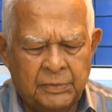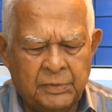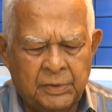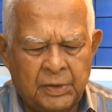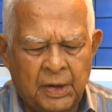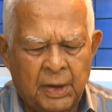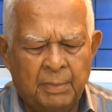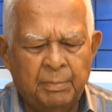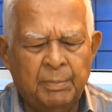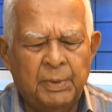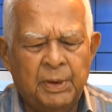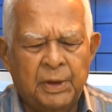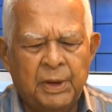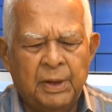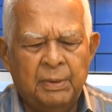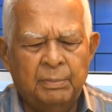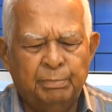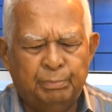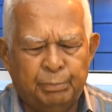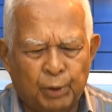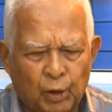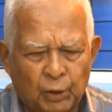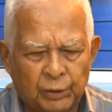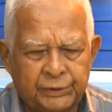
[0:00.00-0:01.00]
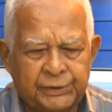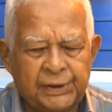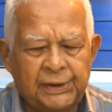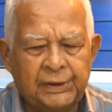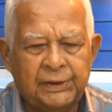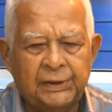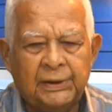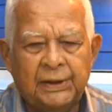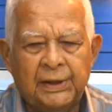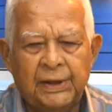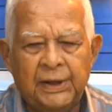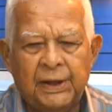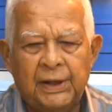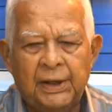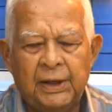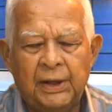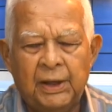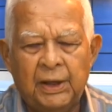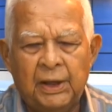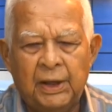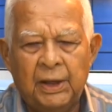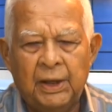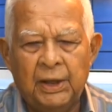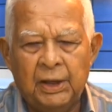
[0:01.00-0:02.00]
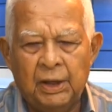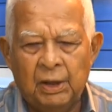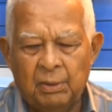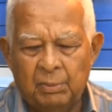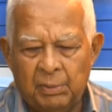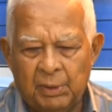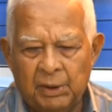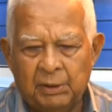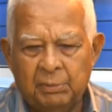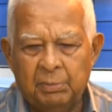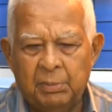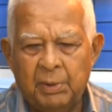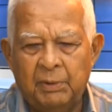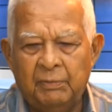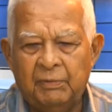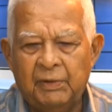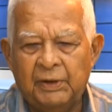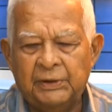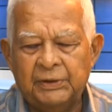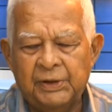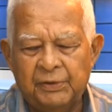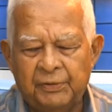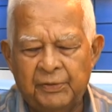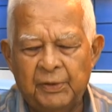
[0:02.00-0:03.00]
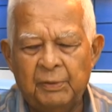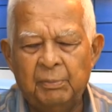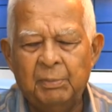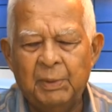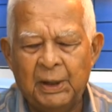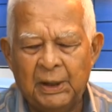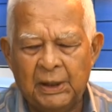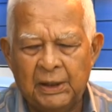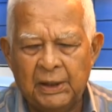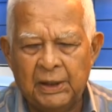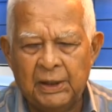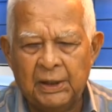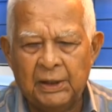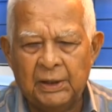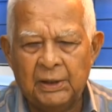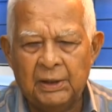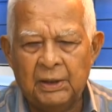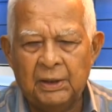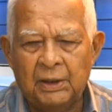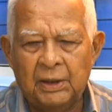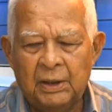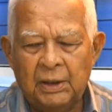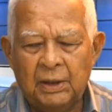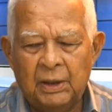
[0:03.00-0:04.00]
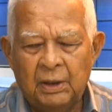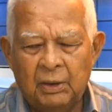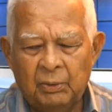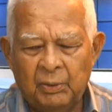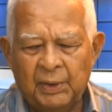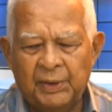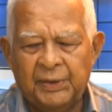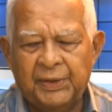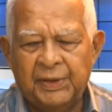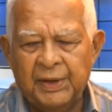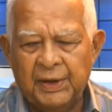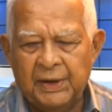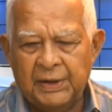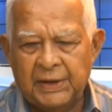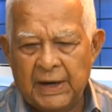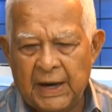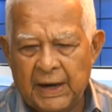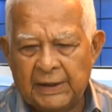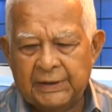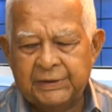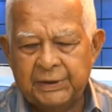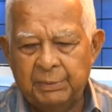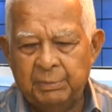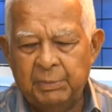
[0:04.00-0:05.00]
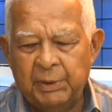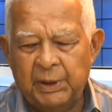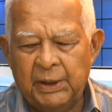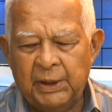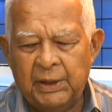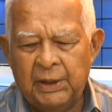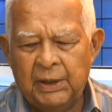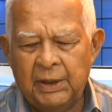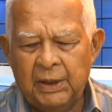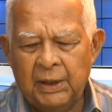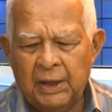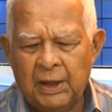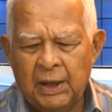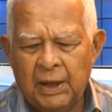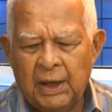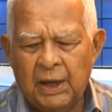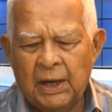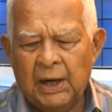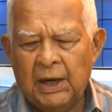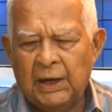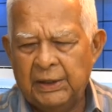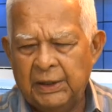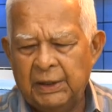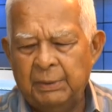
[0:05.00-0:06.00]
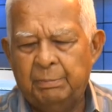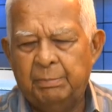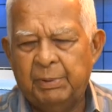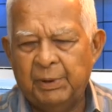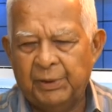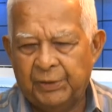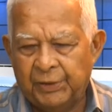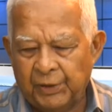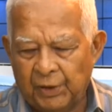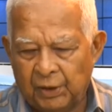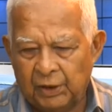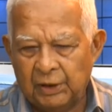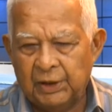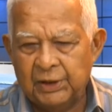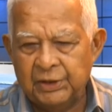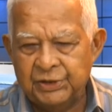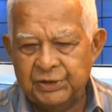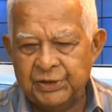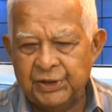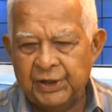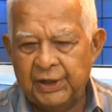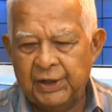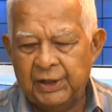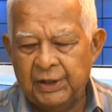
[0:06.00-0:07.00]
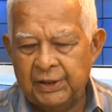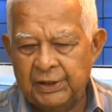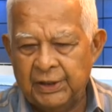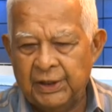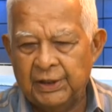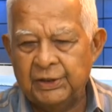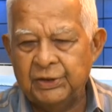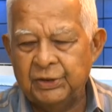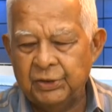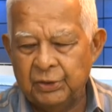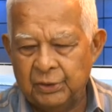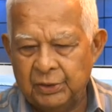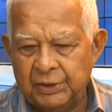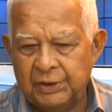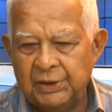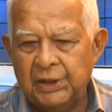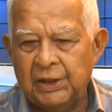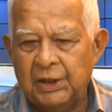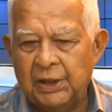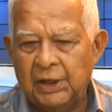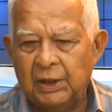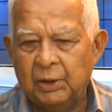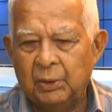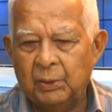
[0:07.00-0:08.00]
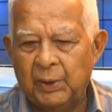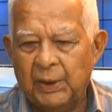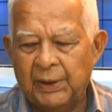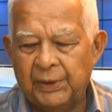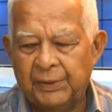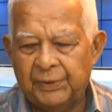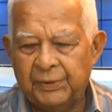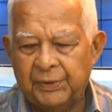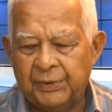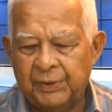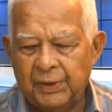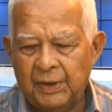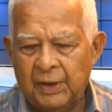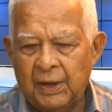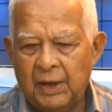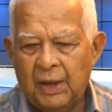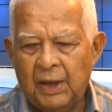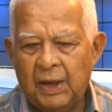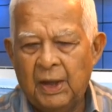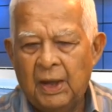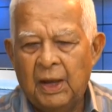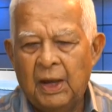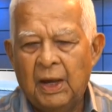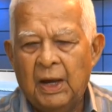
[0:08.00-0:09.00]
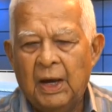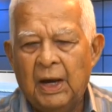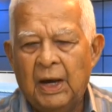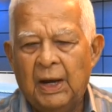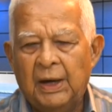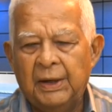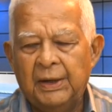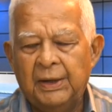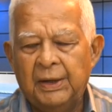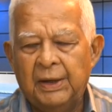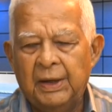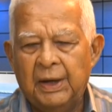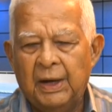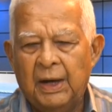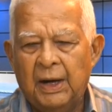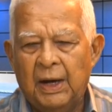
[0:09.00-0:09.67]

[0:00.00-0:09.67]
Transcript: Importantly, you must be very familiar with the anatomy and the pathology that you're dealing with, and